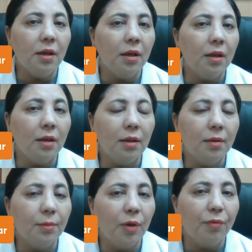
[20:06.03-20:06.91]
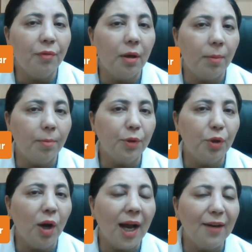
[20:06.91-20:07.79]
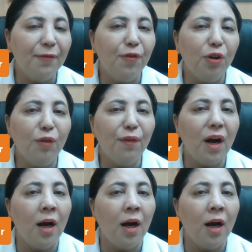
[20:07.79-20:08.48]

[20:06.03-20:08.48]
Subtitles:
Handful of